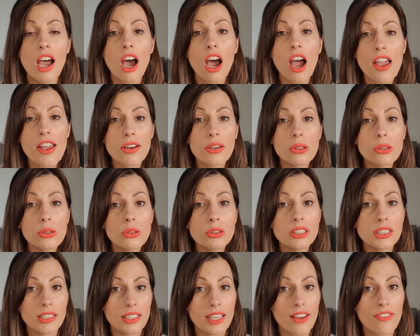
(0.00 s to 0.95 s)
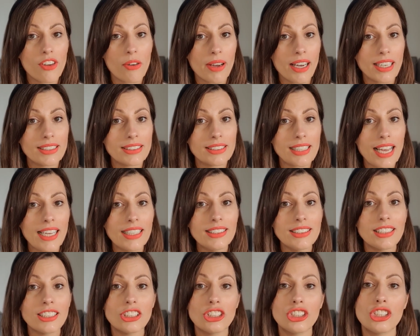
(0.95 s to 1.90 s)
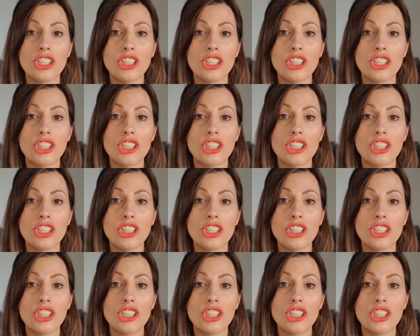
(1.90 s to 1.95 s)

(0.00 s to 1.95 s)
I also give you access